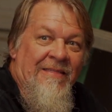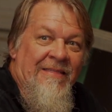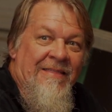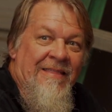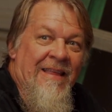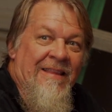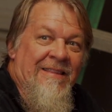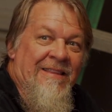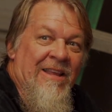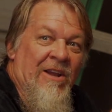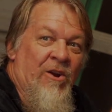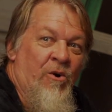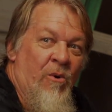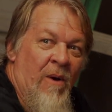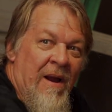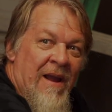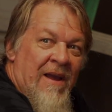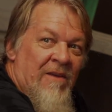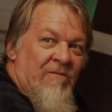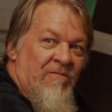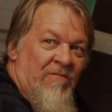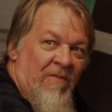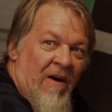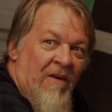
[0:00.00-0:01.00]
that the
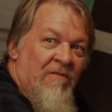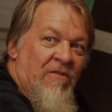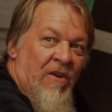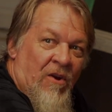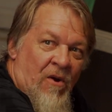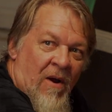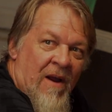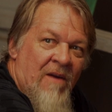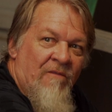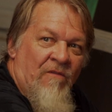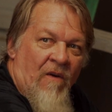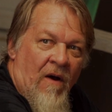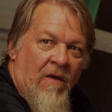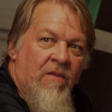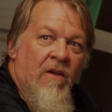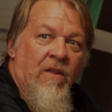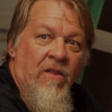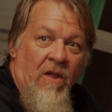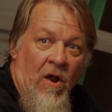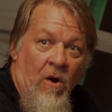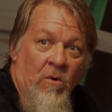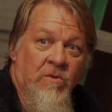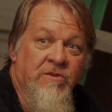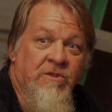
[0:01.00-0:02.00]
grandfather
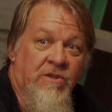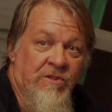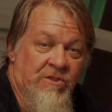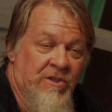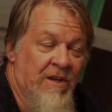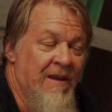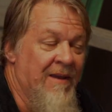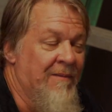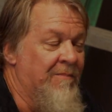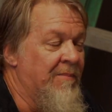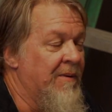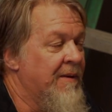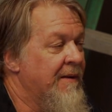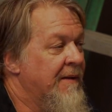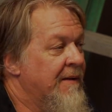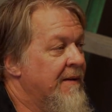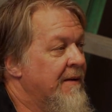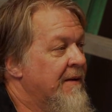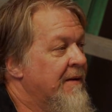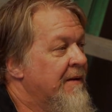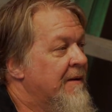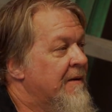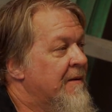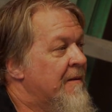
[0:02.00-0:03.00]
that owns the Jeep.
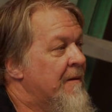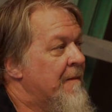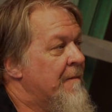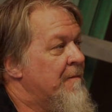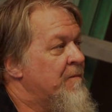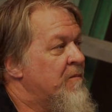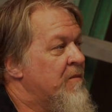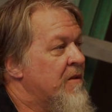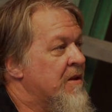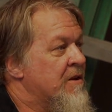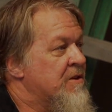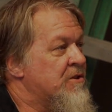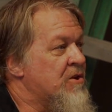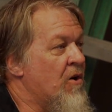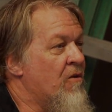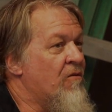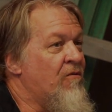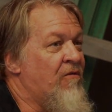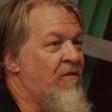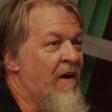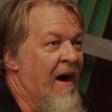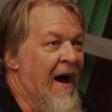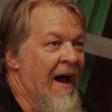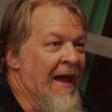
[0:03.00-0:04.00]
So
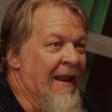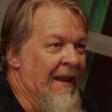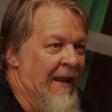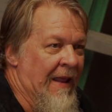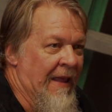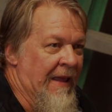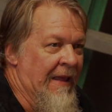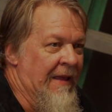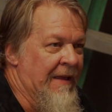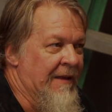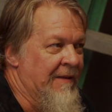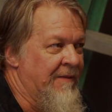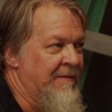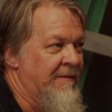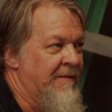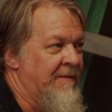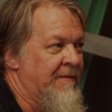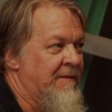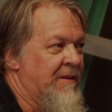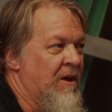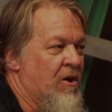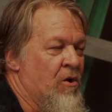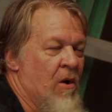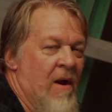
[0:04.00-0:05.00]
finally,
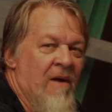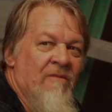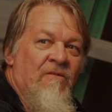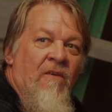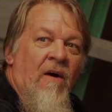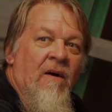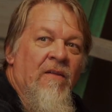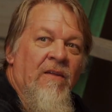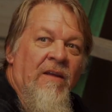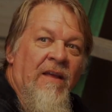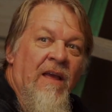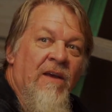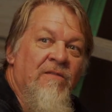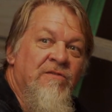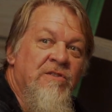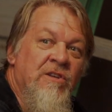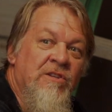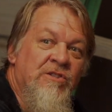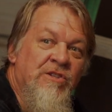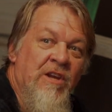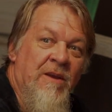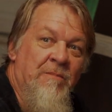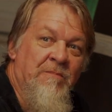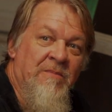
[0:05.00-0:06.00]
the grandfather gives the
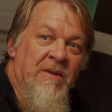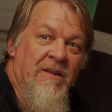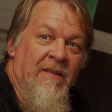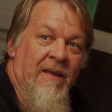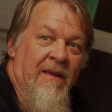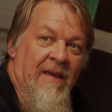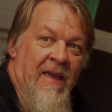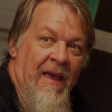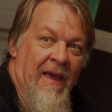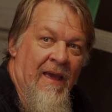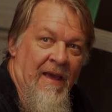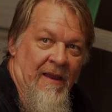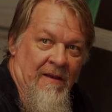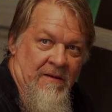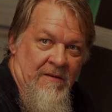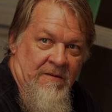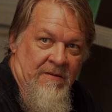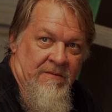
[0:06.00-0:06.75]
Jeep to the kid.